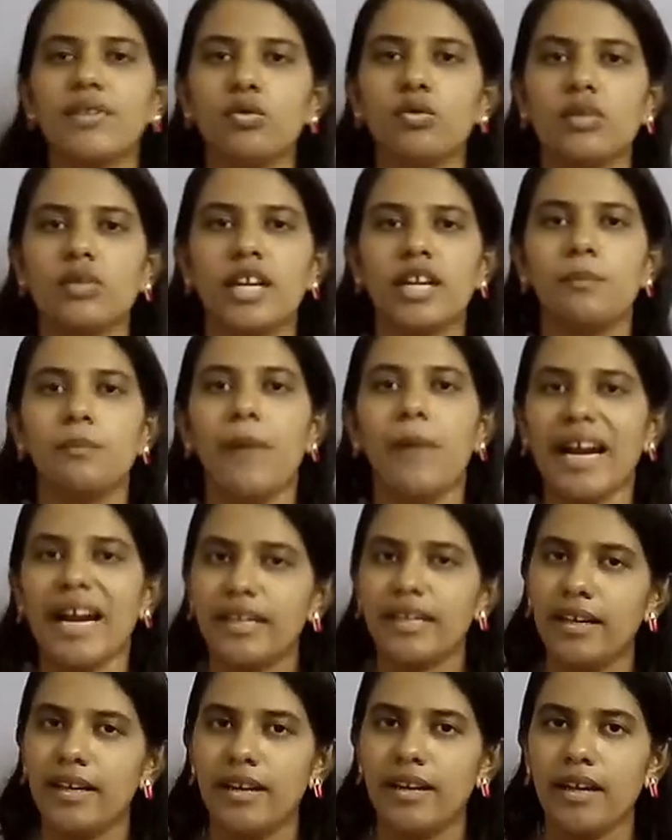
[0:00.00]
we know that
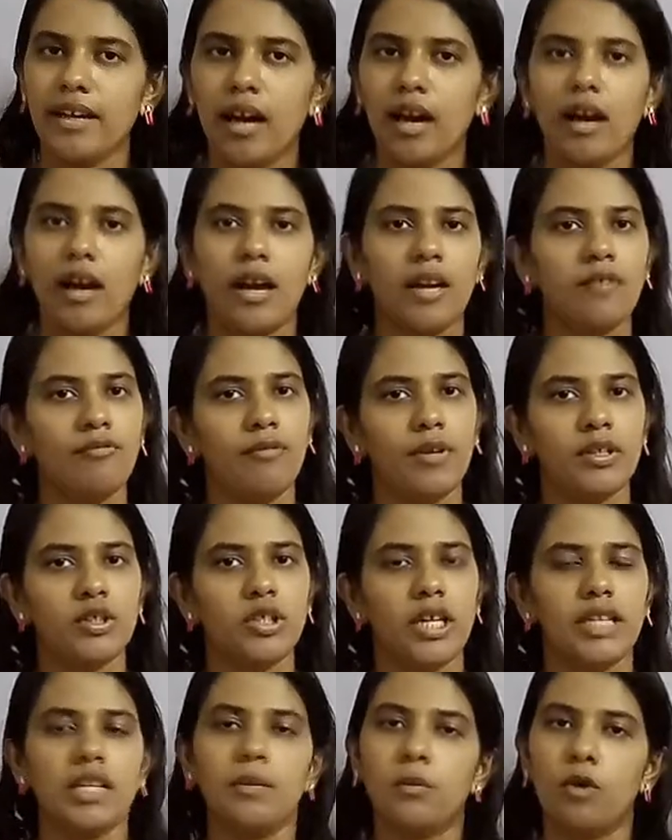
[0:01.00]
bacteria and
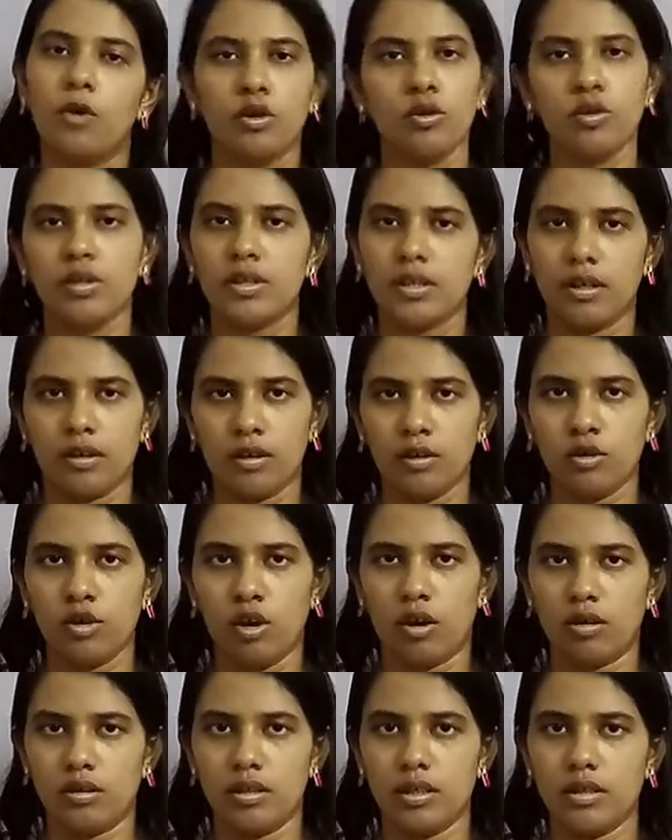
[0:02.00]
fungi, they produce certain
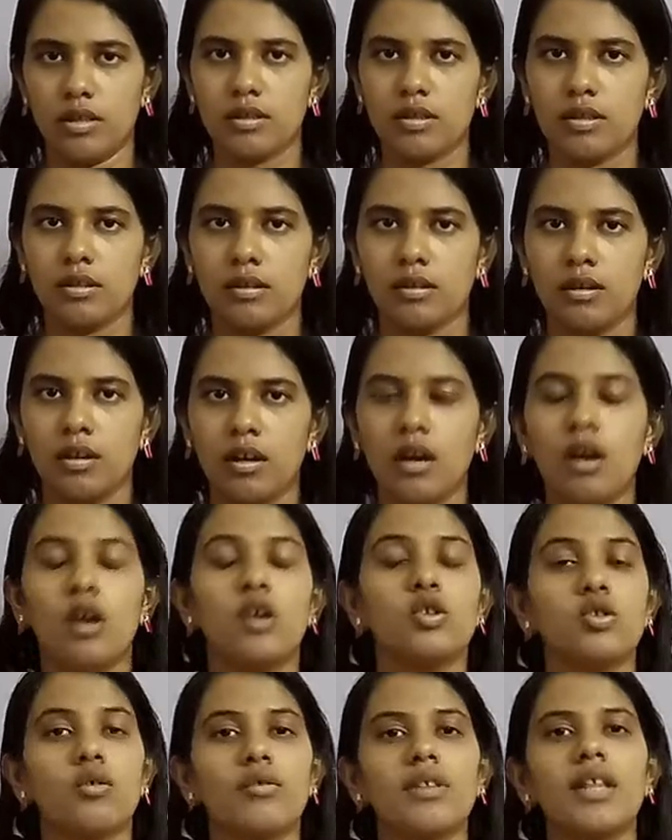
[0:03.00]
toxins.
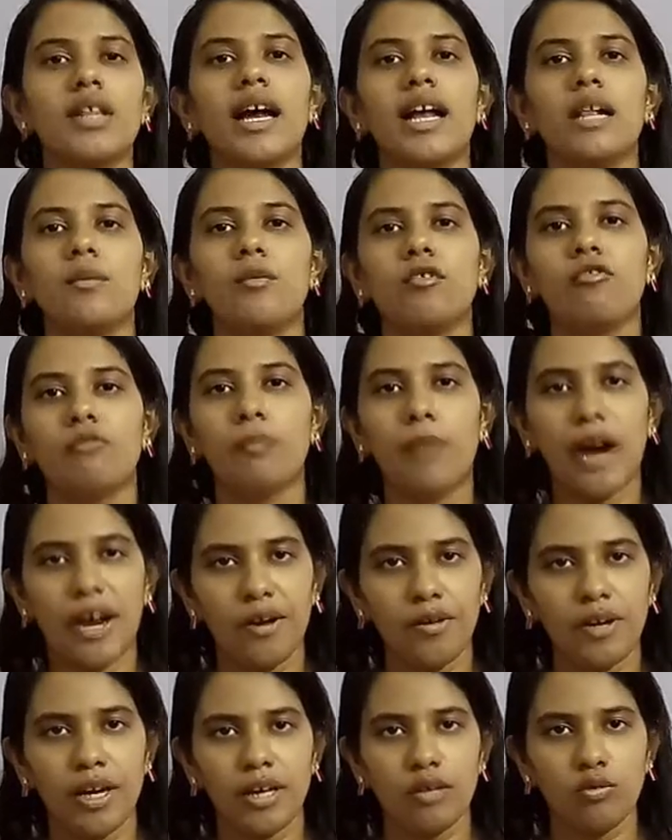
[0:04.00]
So with the help of
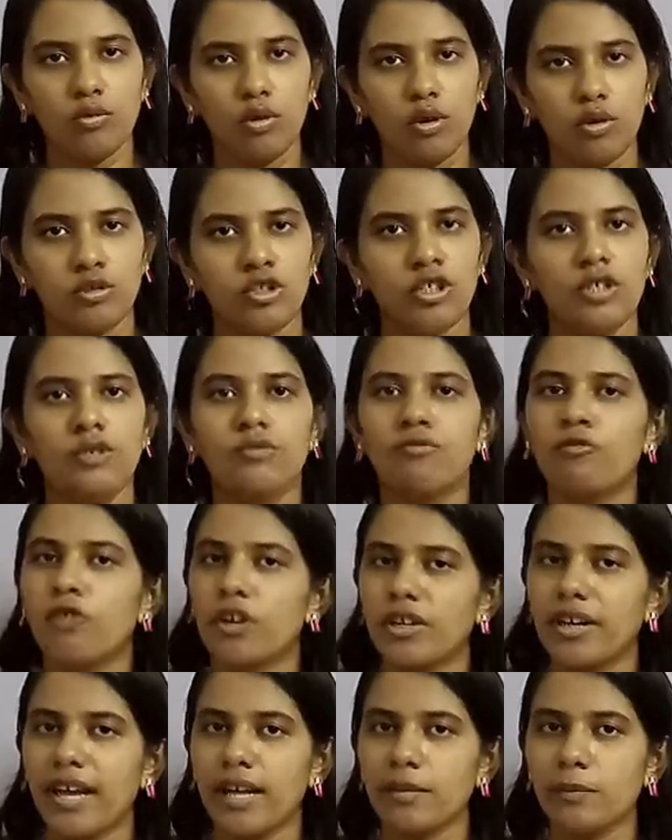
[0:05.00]
biotechnology,
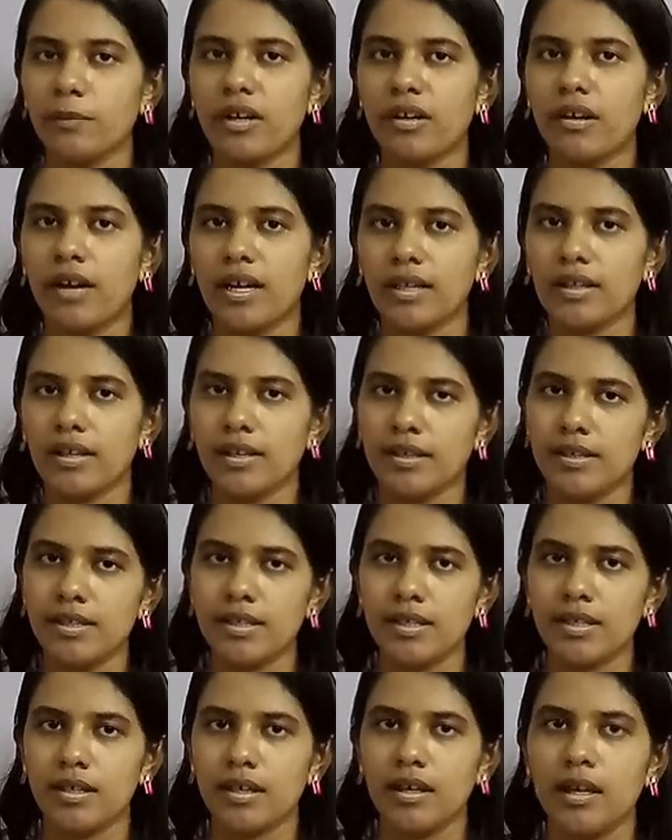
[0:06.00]
what can be done
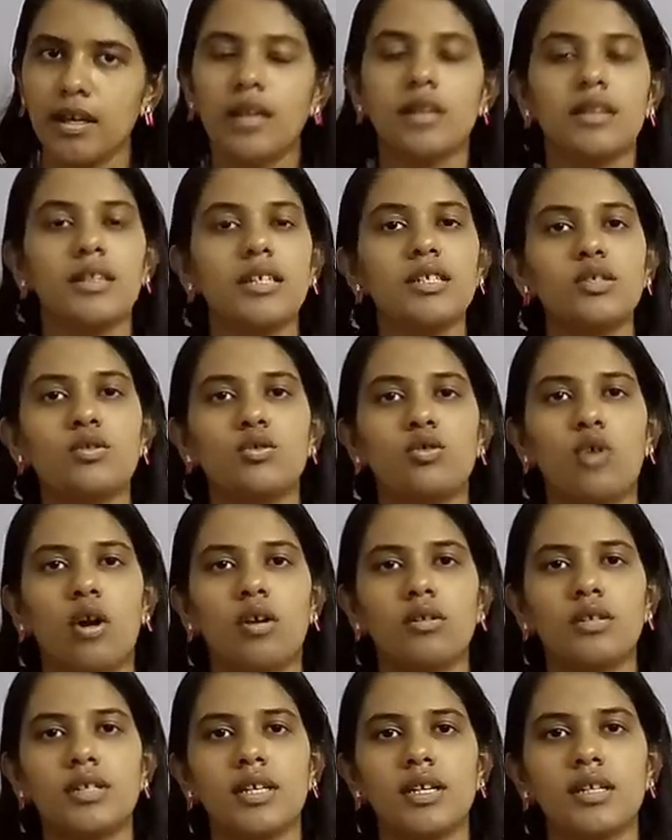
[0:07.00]
is, these
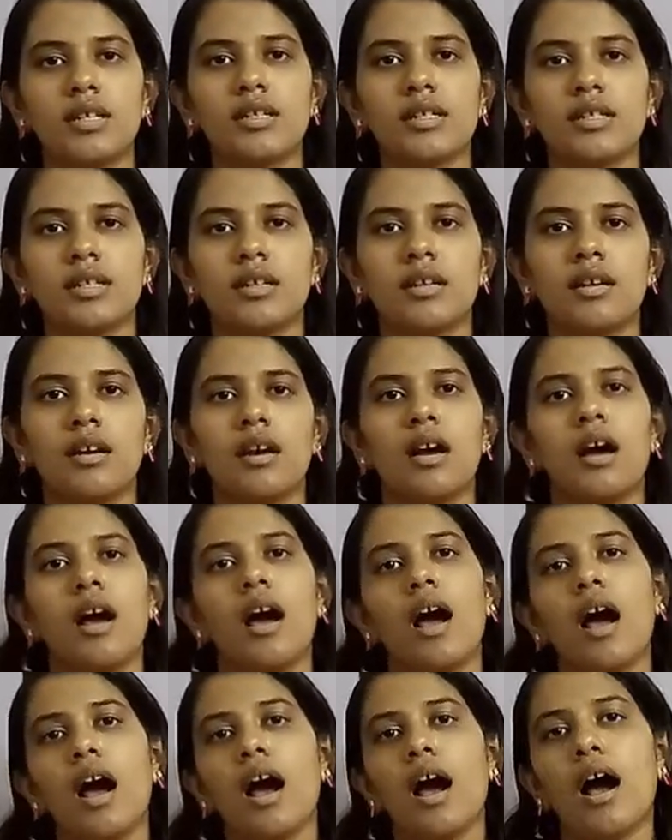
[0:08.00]
toxins
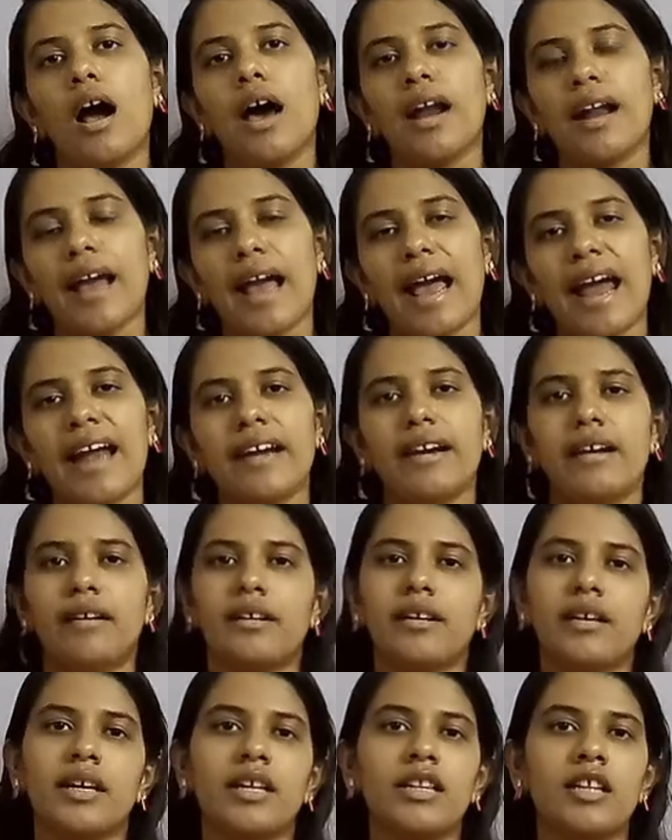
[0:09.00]
are
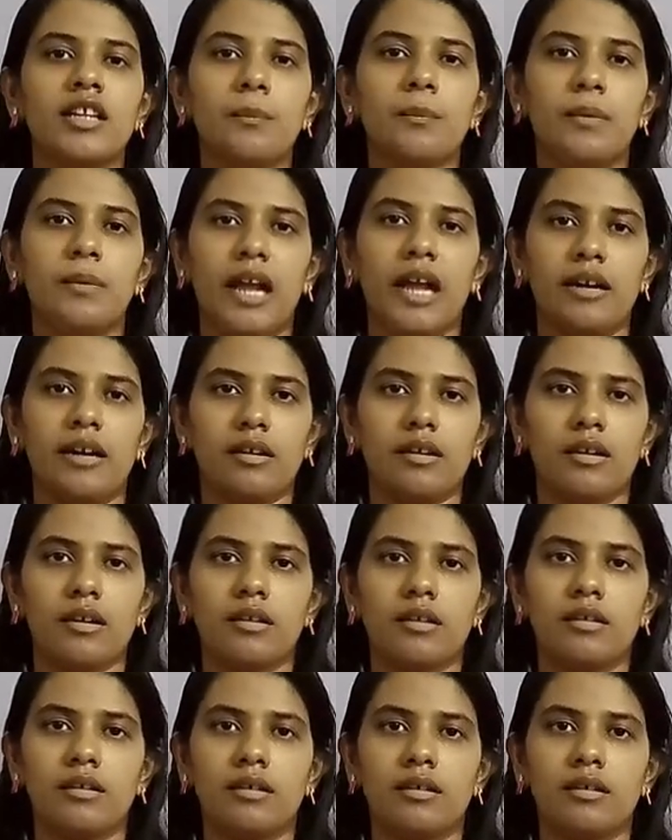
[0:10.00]
added in the plant.